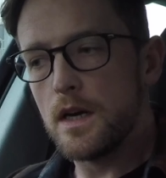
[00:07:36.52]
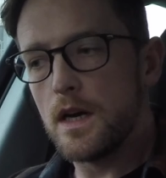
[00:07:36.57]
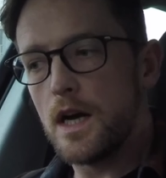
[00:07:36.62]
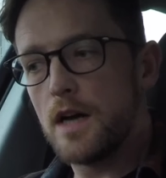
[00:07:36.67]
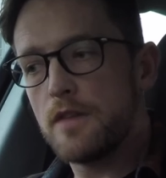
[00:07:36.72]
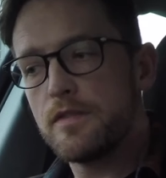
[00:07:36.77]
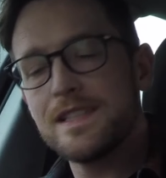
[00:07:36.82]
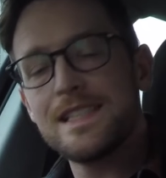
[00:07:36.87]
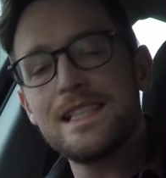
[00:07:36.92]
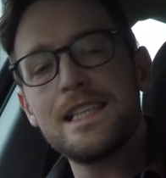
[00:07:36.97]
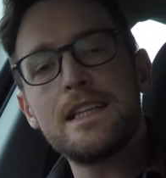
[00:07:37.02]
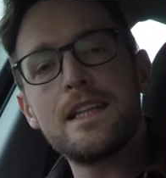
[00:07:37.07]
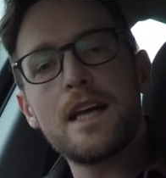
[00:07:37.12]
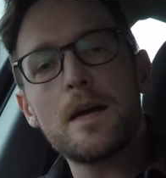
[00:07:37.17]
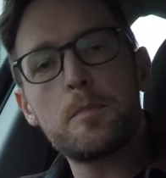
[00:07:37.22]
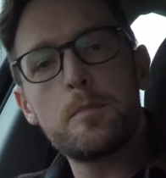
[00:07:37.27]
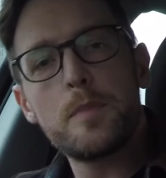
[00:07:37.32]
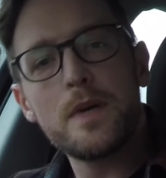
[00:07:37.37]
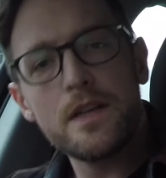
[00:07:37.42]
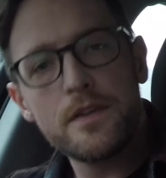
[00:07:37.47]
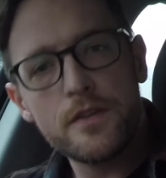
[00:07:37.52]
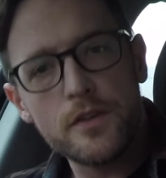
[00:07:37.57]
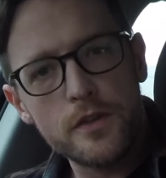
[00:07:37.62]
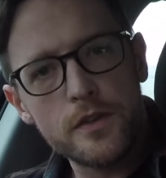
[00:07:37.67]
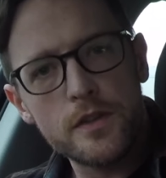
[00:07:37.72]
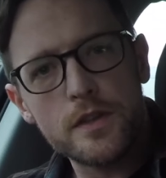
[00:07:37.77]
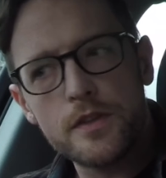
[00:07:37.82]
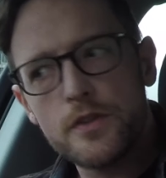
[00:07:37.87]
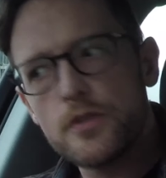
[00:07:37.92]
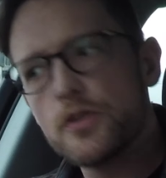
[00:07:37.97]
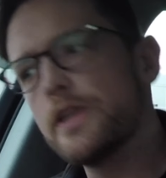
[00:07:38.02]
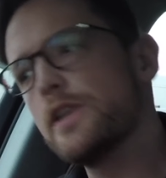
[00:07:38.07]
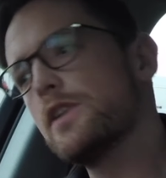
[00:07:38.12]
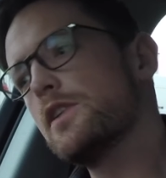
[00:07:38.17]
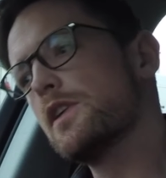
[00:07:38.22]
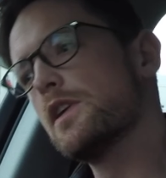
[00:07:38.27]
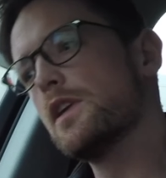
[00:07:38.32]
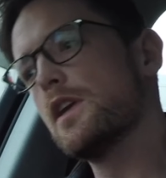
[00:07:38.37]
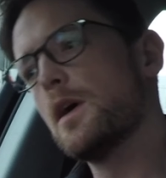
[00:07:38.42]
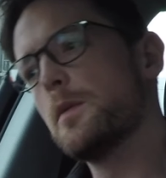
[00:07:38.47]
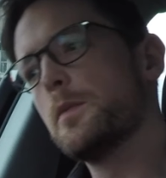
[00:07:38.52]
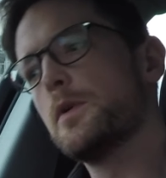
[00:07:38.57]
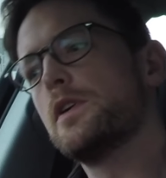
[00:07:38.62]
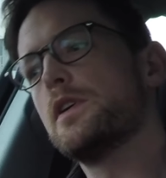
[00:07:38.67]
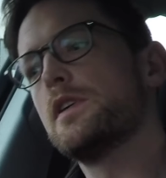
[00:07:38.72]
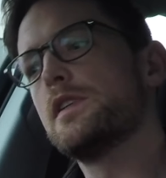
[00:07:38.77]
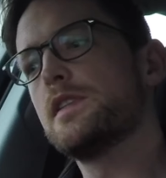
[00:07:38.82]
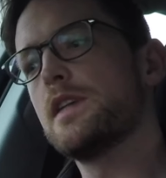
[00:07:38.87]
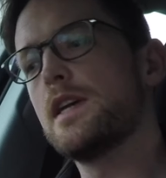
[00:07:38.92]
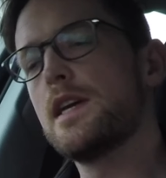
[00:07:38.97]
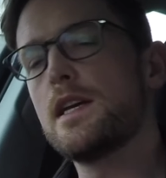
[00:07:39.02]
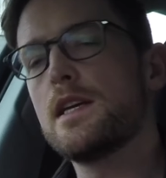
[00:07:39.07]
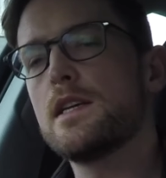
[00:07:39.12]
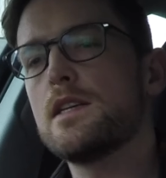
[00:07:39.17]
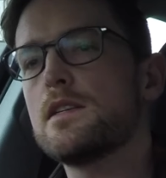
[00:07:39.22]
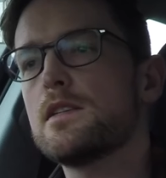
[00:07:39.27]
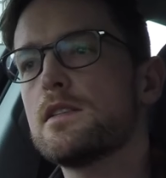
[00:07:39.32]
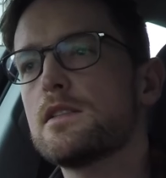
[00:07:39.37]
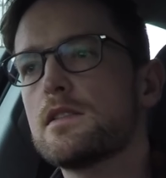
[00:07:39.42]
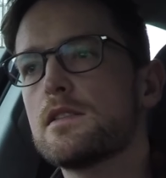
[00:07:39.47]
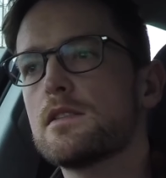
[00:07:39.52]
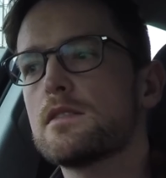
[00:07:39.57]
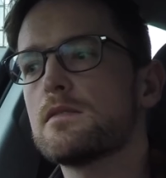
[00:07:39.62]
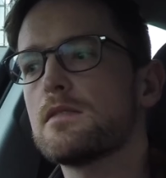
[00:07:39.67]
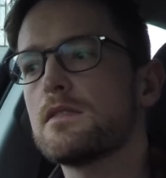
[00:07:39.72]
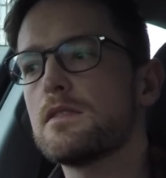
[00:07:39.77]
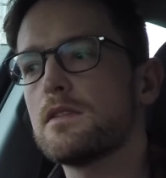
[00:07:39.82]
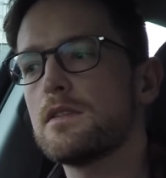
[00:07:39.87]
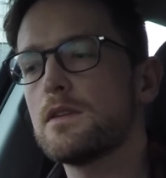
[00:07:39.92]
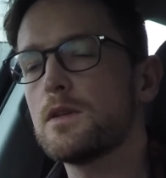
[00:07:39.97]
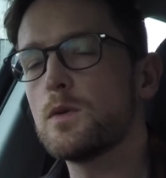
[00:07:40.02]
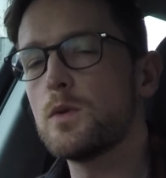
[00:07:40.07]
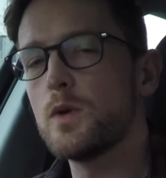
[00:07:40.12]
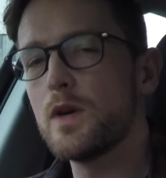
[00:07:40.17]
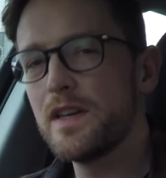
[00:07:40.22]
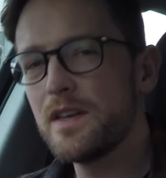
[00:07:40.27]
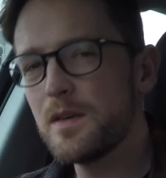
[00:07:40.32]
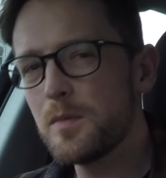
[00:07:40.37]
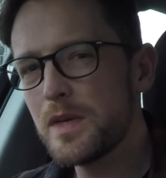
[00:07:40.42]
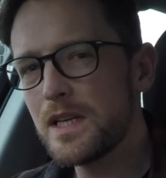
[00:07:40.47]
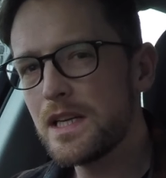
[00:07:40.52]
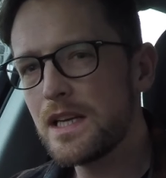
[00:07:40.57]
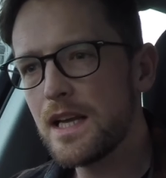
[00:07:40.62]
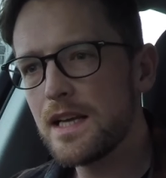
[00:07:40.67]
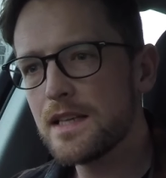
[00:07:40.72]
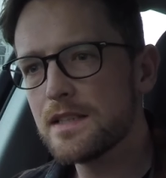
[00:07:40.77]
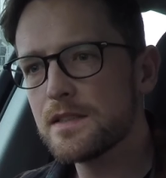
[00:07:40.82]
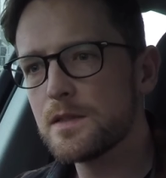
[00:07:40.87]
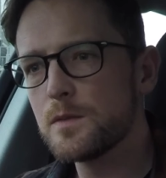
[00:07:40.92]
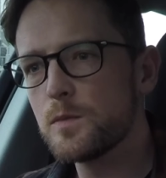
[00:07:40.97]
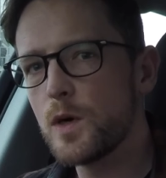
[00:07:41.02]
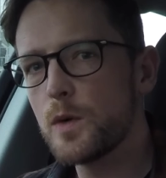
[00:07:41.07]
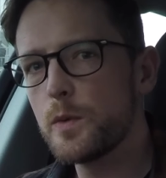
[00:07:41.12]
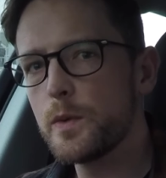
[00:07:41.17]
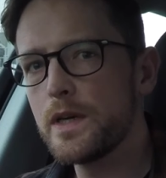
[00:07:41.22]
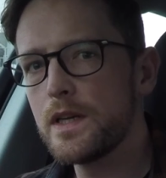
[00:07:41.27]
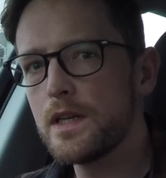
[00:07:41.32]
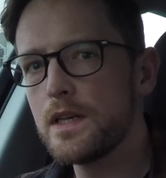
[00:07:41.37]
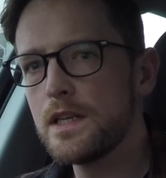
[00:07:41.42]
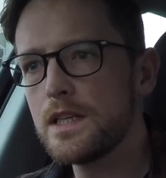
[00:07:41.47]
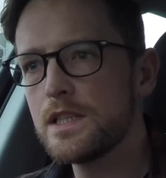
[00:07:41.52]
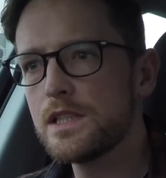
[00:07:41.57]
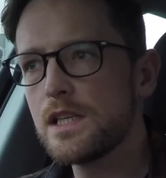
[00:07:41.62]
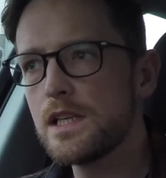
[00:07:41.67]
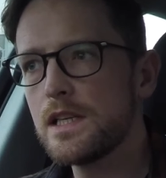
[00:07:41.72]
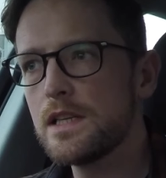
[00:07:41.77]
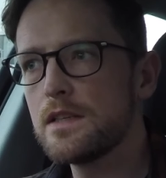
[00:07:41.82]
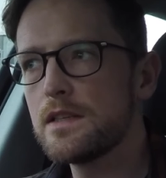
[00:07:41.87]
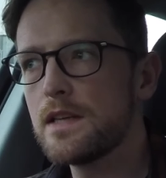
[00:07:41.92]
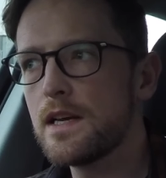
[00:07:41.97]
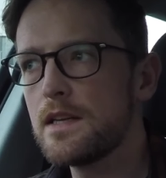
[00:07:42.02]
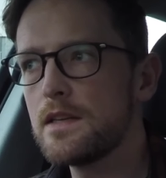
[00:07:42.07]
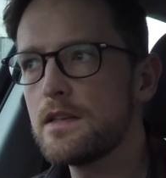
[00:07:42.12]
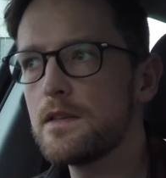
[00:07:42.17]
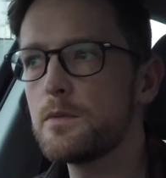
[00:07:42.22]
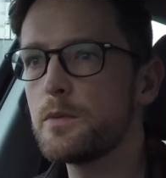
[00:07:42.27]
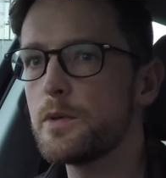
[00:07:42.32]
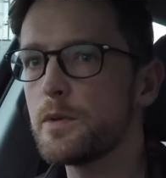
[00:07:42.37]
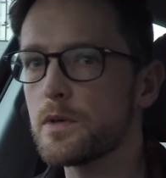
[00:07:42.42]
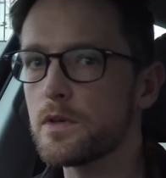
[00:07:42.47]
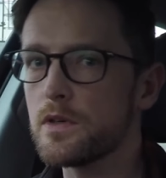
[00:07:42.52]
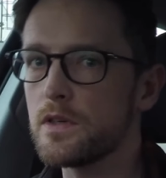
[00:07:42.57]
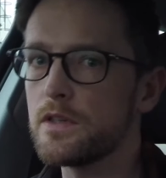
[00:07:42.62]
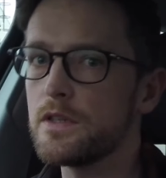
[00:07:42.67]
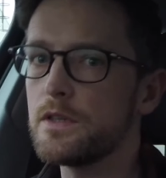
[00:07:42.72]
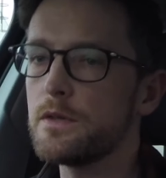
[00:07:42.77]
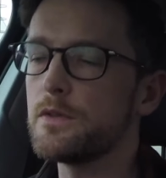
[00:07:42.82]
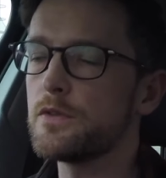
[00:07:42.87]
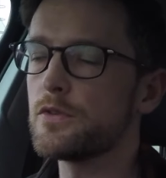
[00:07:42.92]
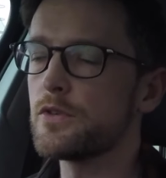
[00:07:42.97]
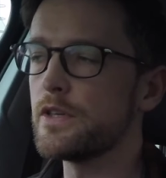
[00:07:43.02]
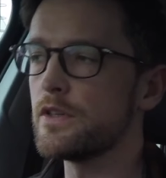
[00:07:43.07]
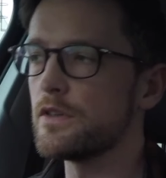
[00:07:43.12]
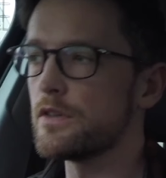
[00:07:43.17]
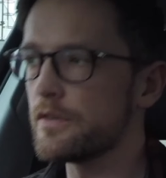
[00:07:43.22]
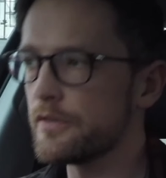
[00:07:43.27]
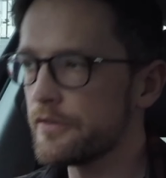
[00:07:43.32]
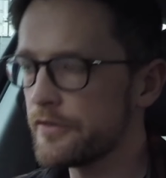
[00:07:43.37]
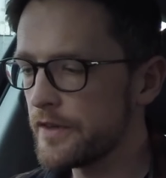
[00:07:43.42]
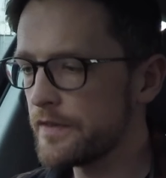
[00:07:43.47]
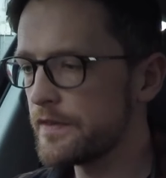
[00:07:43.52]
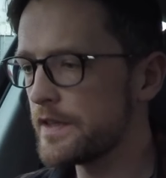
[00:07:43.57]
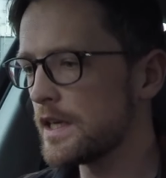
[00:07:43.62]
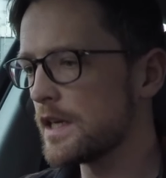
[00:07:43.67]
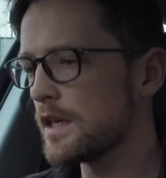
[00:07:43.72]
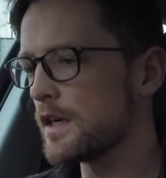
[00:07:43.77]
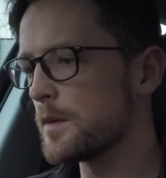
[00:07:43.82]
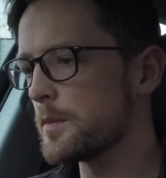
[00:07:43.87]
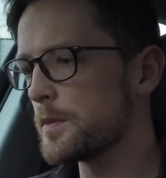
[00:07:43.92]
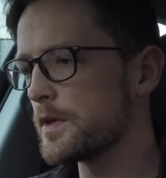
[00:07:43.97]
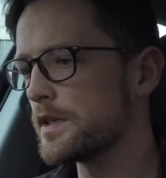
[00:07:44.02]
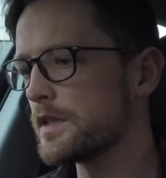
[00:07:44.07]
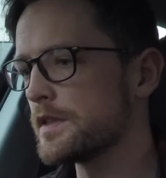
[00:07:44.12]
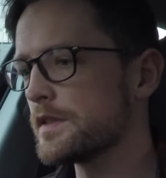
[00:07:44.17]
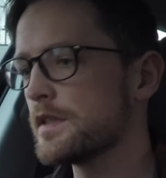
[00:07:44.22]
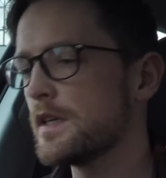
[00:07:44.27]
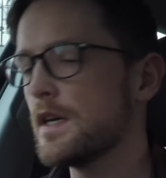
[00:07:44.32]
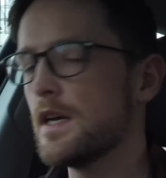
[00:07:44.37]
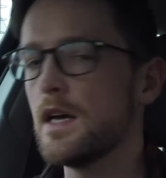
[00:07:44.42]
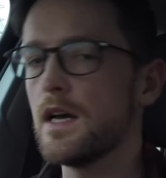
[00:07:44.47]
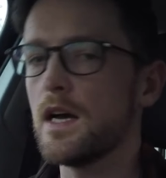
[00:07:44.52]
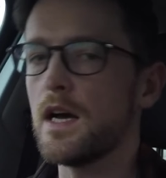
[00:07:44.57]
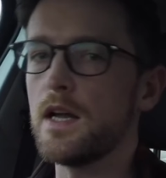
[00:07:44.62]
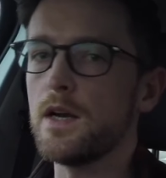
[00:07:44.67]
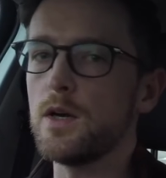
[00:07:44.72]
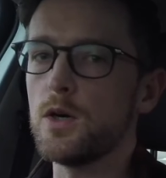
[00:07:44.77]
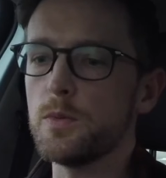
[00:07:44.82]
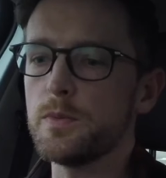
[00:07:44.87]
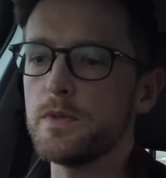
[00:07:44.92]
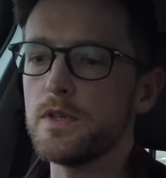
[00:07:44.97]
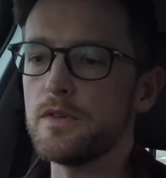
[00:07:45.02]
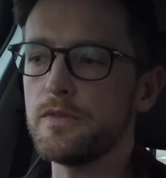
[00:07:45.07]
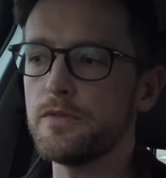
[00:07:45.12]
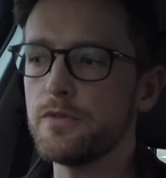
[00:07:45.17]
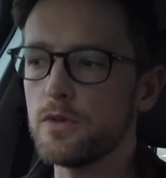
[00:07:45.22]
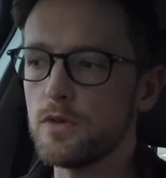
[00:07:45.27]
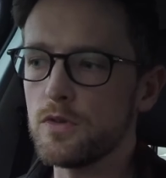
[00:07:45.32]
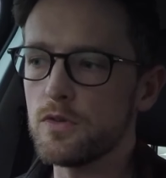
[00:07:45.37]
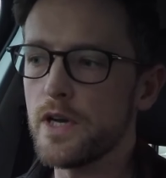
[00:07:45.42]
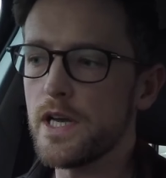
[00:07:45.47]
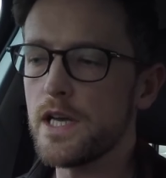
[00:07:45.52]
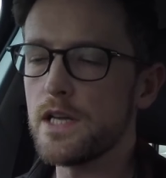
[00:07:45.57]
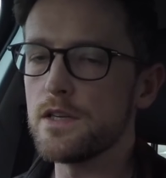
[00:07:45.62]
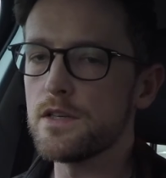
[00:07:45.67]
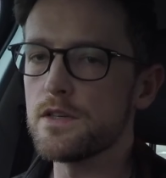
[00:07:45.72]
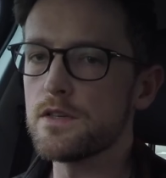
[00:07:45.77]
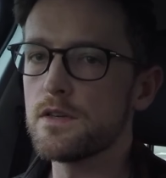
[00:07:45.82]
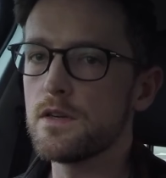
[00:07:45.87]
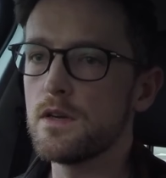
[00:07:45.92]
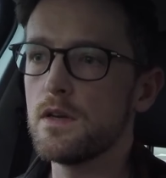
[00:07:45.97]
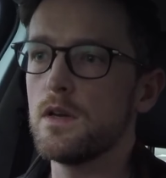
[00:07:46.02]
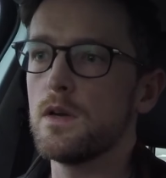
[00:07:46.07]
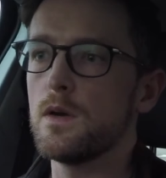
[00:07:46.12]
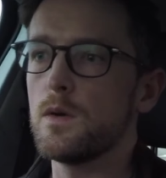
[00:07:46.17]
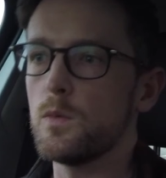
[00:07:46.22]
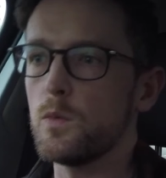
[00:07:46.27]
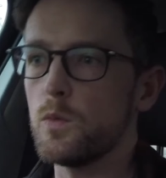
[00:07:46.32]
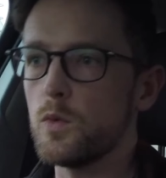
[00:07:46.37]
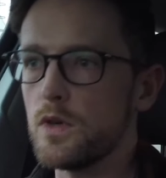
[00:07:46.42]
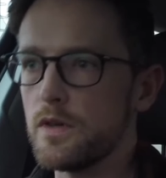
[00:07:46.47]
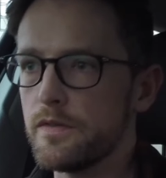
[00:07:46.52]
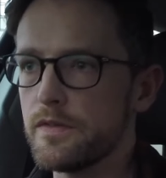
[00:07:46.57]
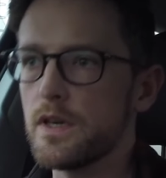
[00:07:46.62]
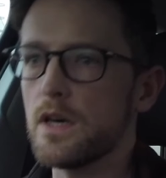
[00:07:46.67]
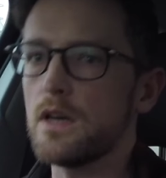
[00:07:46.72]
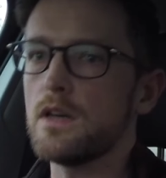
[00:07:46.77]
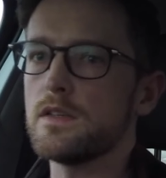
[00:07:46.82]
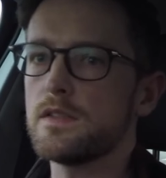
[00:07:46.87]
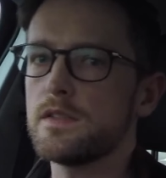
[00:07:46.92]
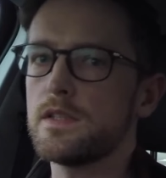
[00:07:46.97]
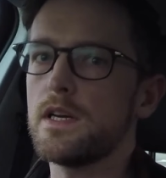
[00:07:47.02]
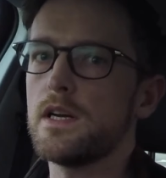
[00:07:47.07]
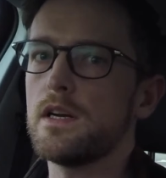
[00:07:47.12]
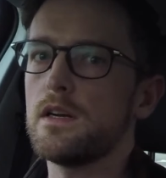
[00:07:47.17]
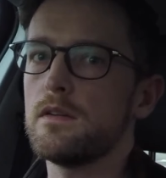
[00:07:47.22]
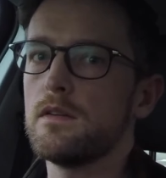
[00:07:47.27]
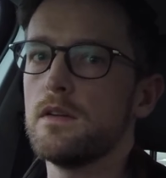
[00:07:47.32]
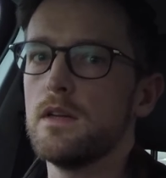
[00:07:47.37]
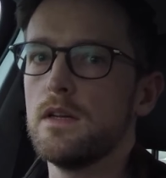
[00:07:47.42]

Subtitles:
Obviously that bit under 300 kilometres is quite a bit less than what we had initially intended. We were going to do 350 kilometres and hope that a full range would have got us there.